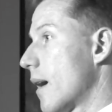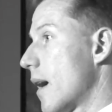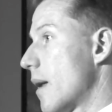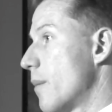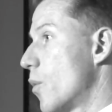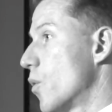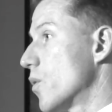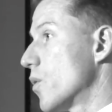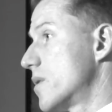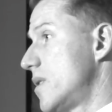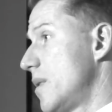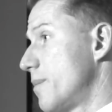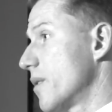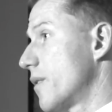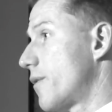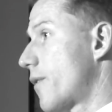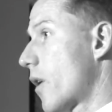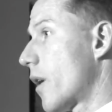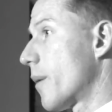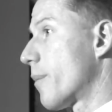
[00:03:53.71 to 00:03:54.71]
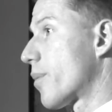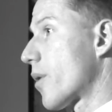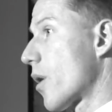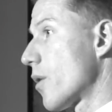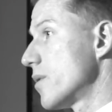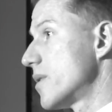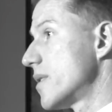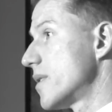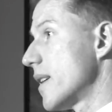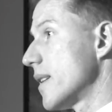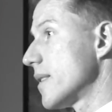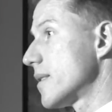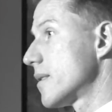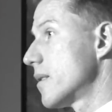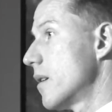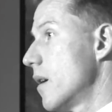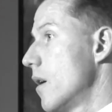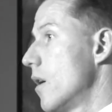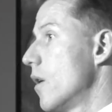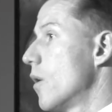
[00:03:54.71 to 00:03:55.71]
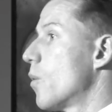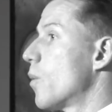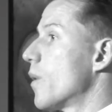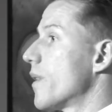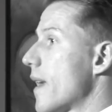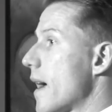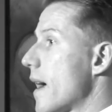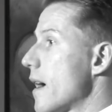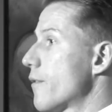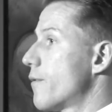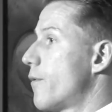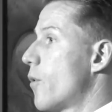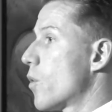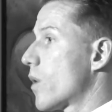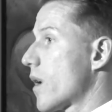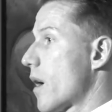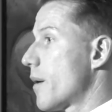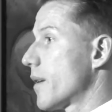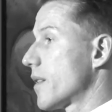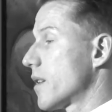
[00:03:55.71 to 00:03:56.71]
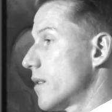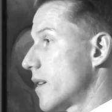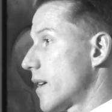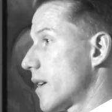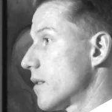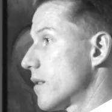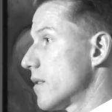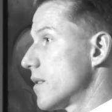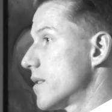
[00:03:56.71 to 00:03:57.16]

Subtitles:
and more simplified process without foregoing the legal